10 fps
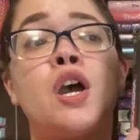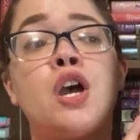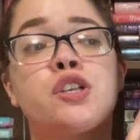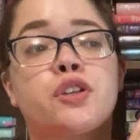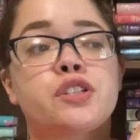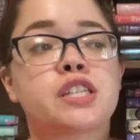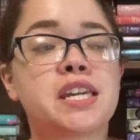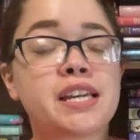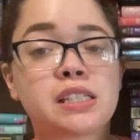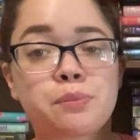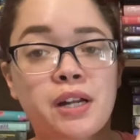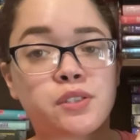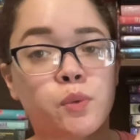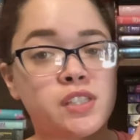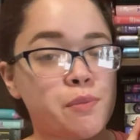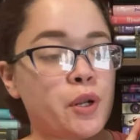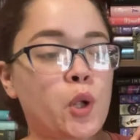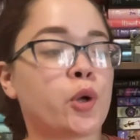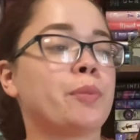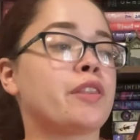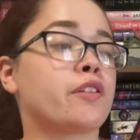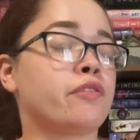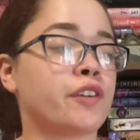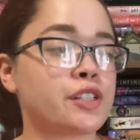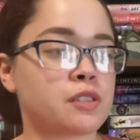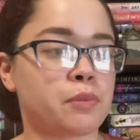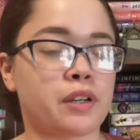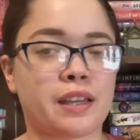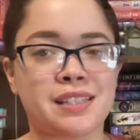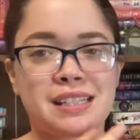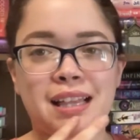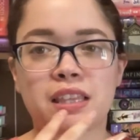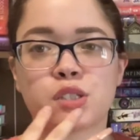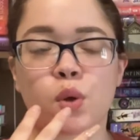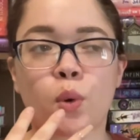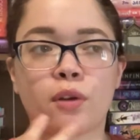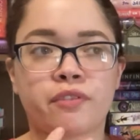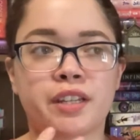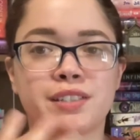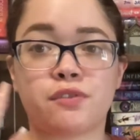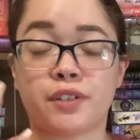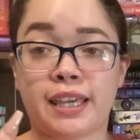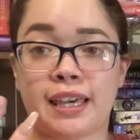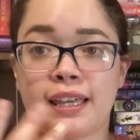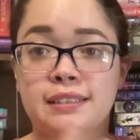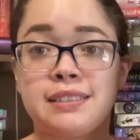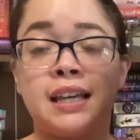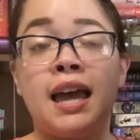so she is brought to winterborne home in the first book it's like this orphanage for kids